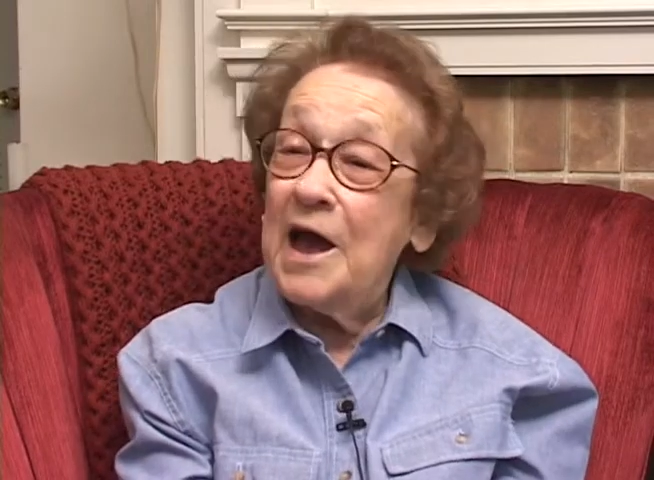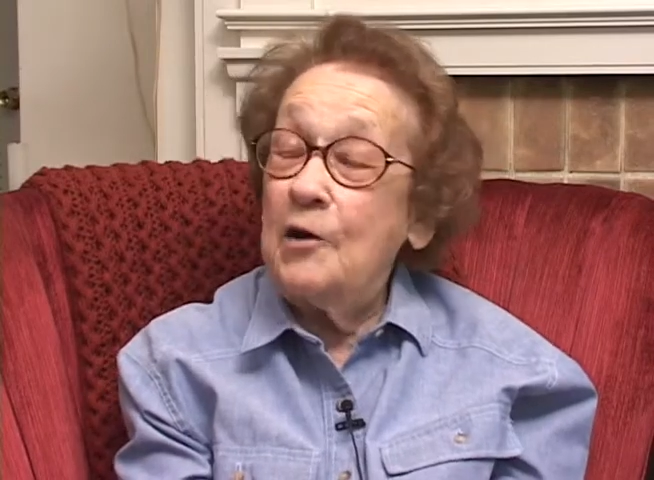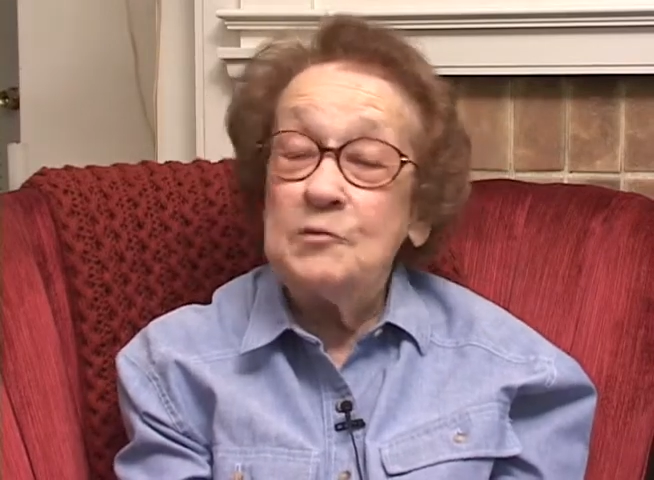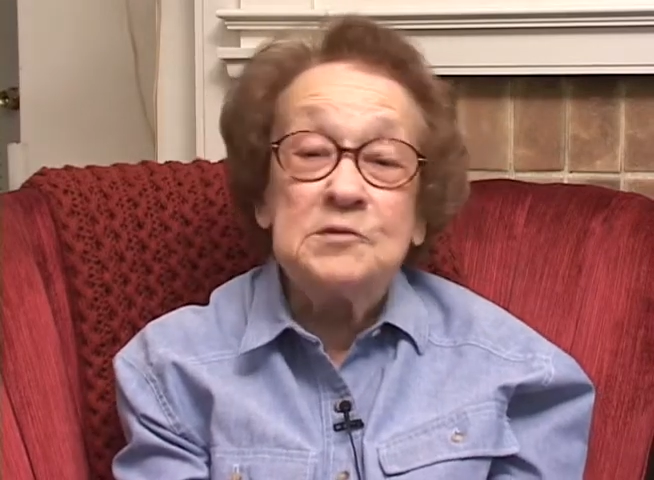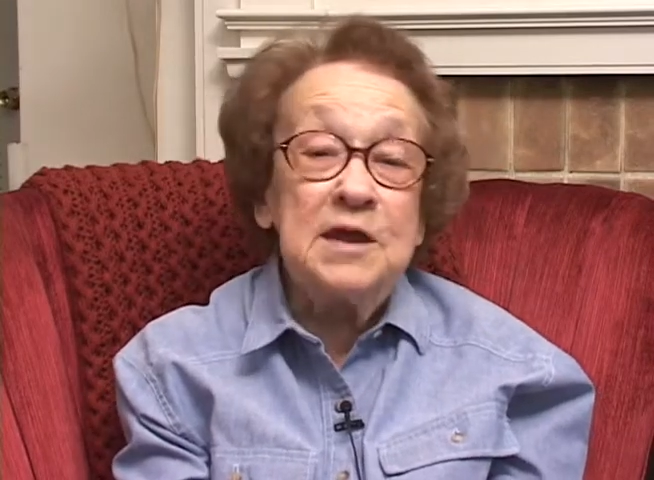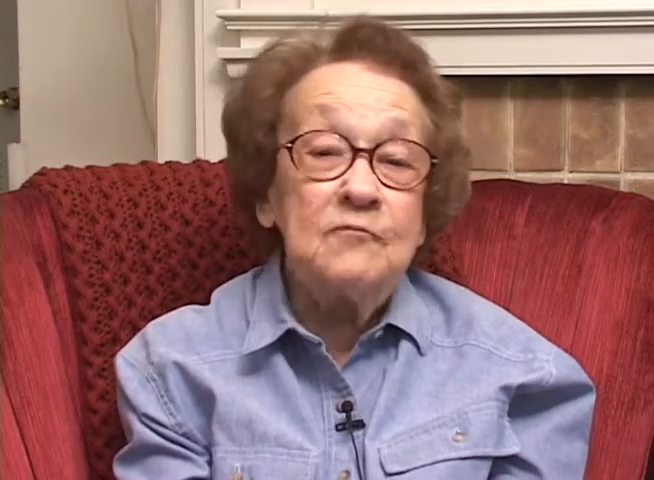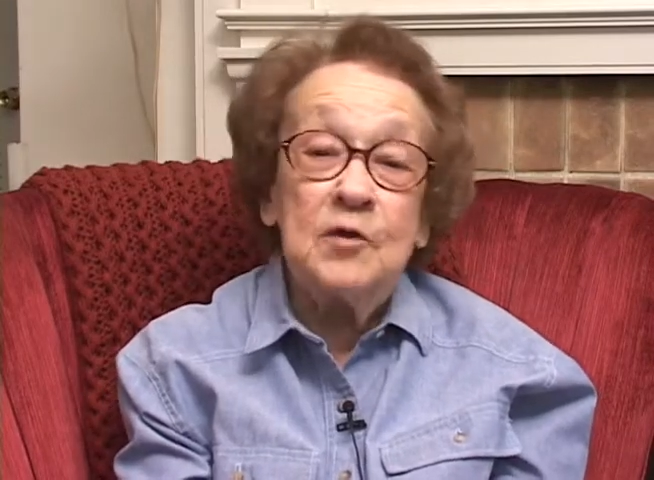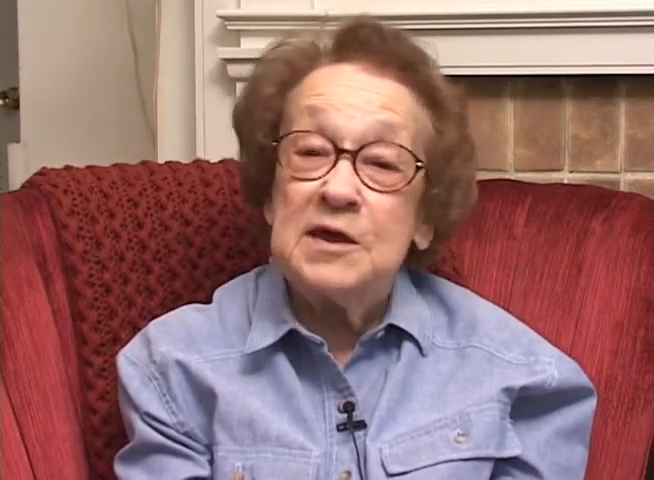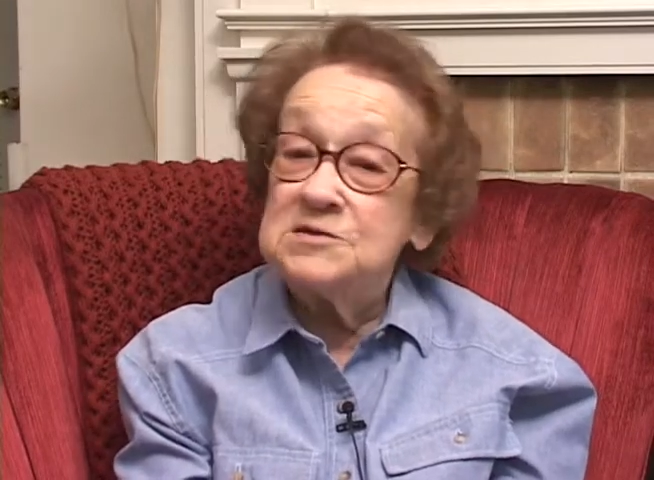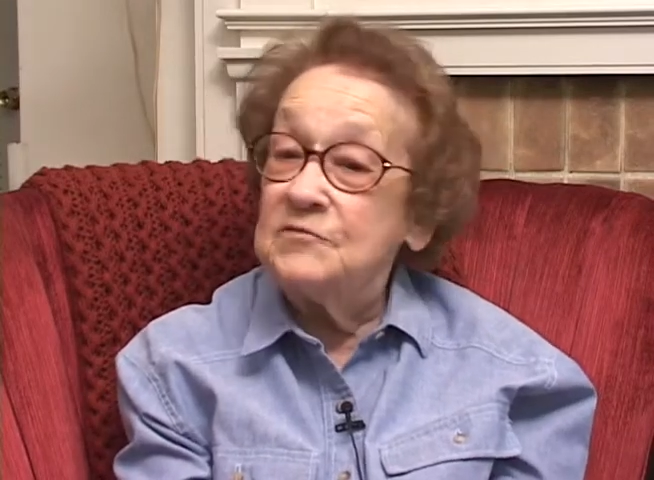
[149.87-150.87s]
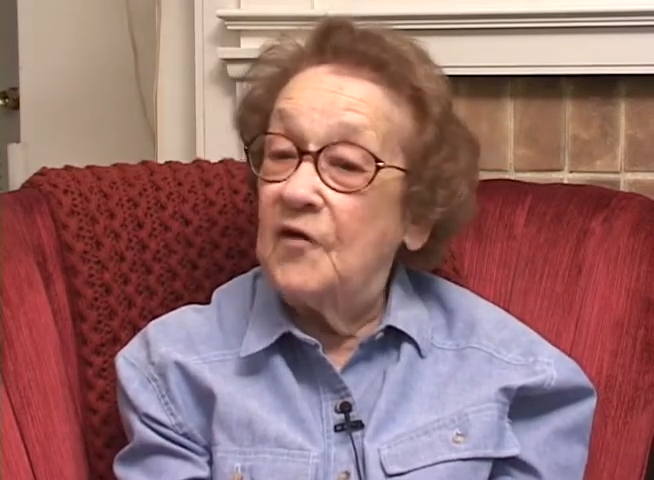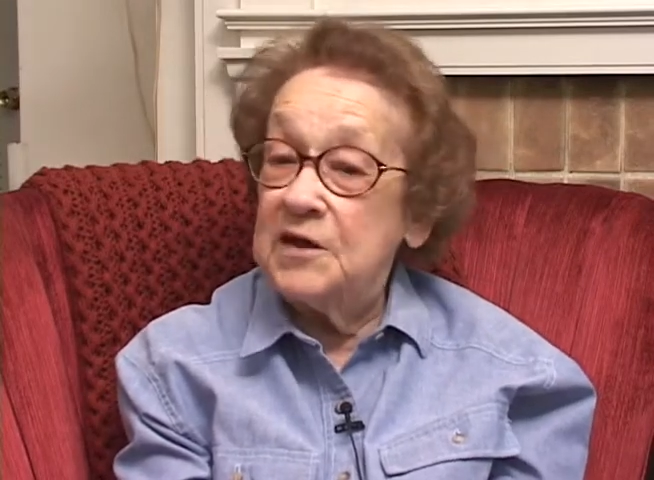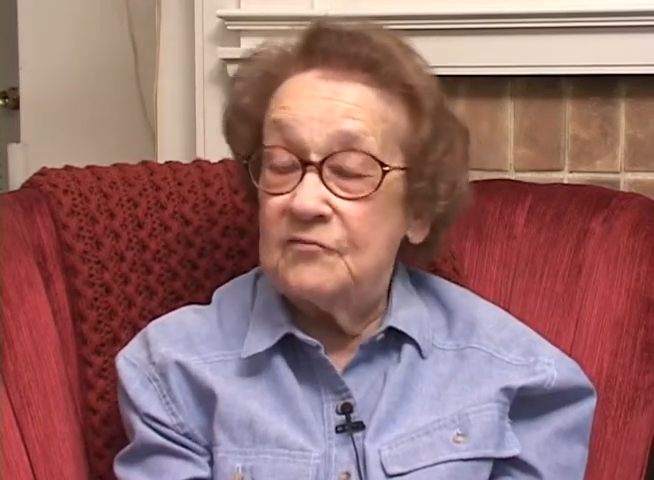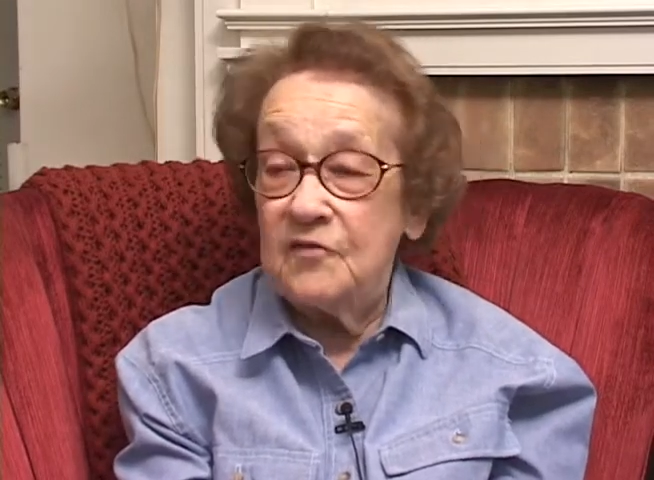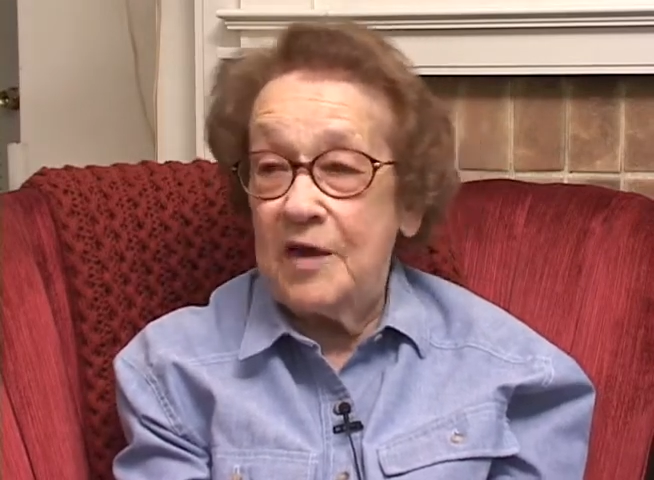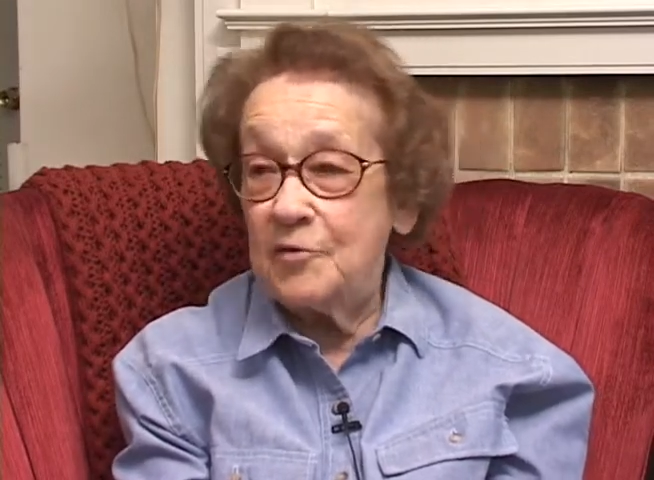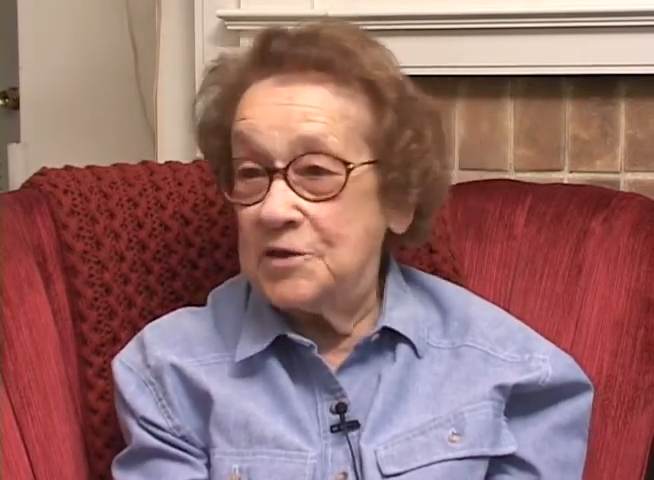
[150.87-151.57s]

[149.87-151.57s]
I never invited Father